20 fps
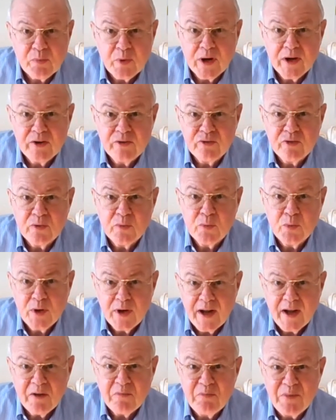as bright as it
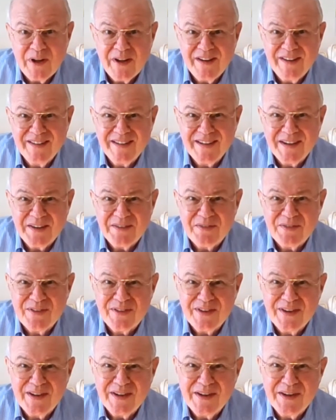would have been if
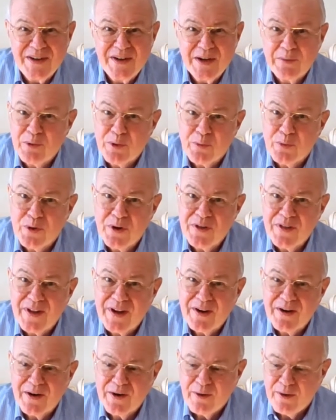the dimmer weren't
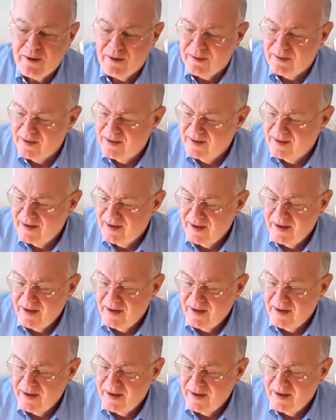there at all.